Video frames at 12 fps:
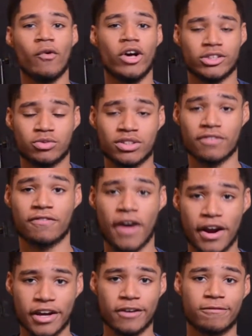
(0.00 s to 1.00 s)
was. It was a
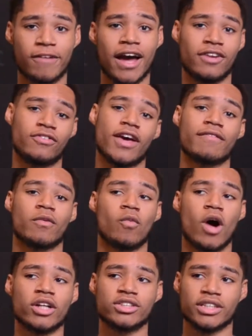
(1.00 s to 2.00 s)
very good fight if you haven't
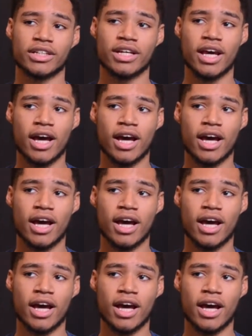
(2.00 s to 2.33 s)
watched it.